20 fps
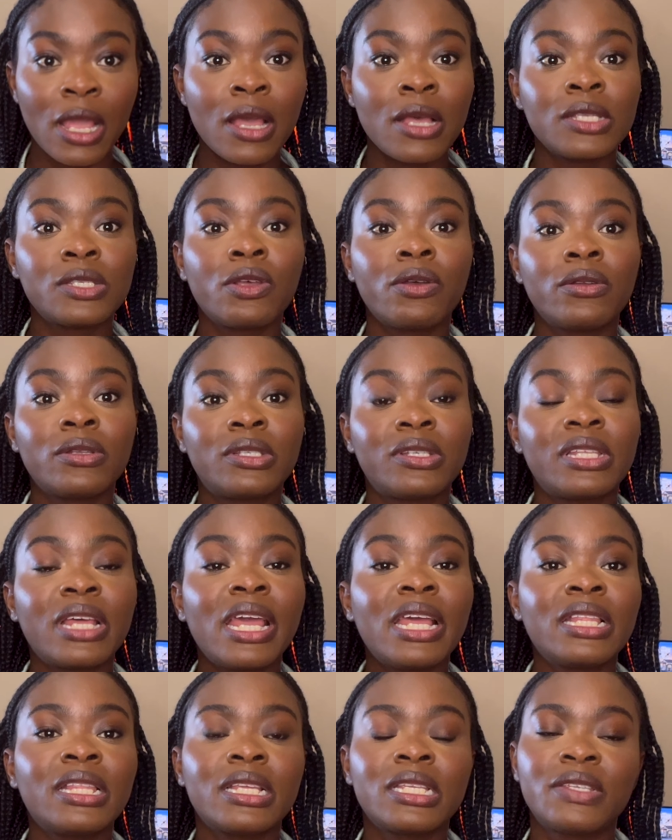So
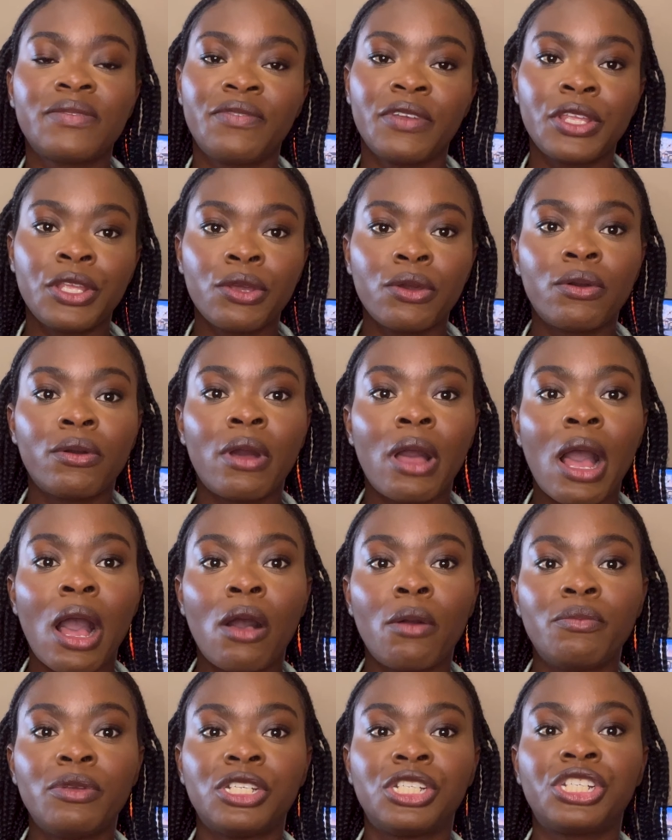today in this video,
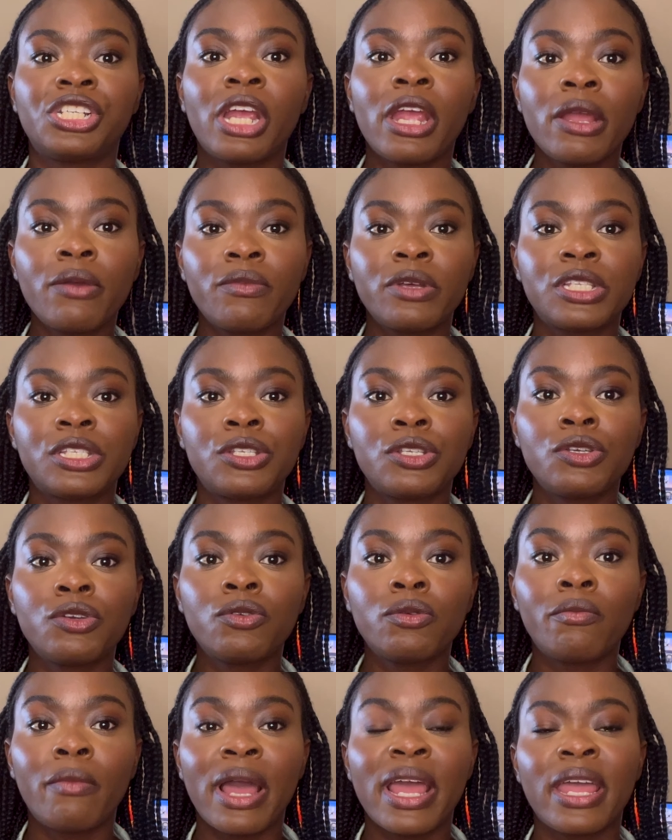I'll be sharing with
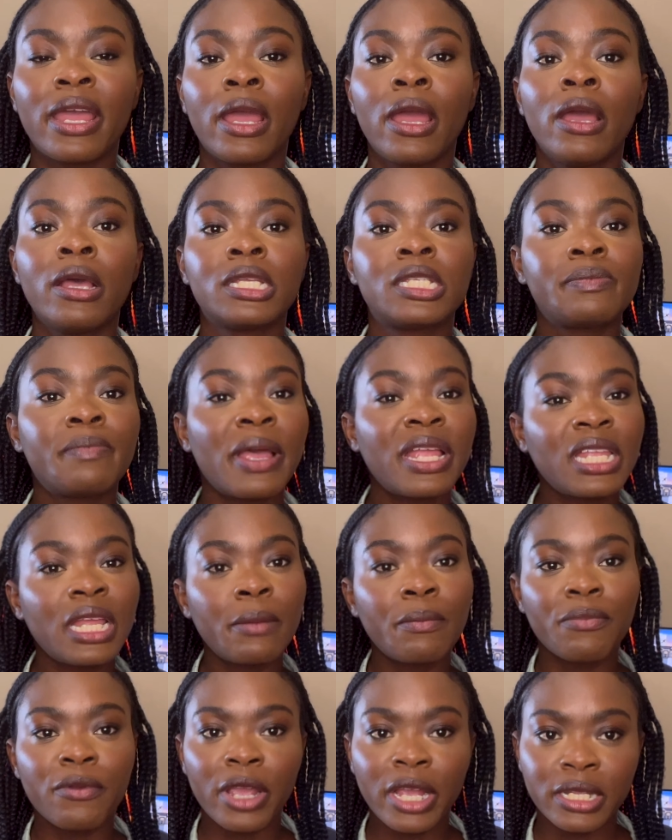you my
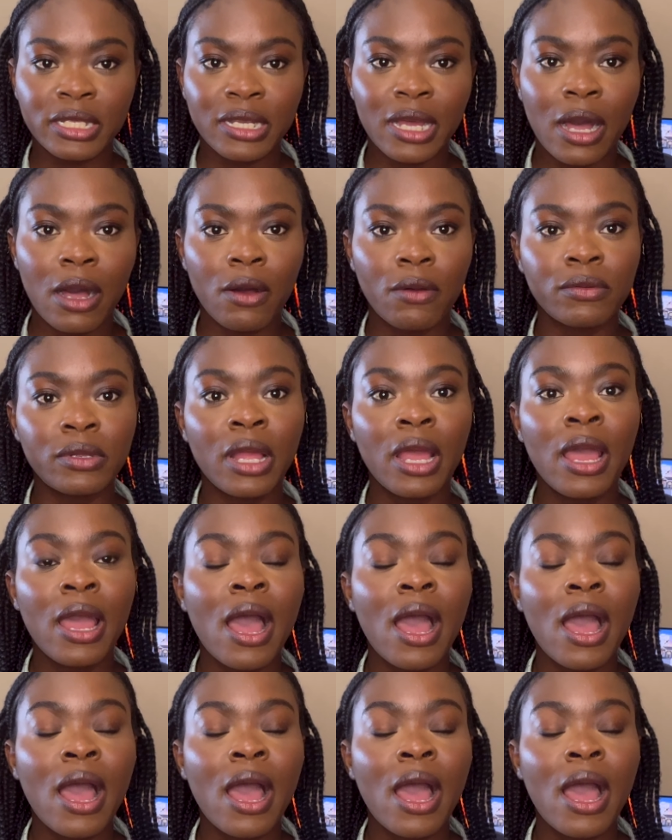spending breakdown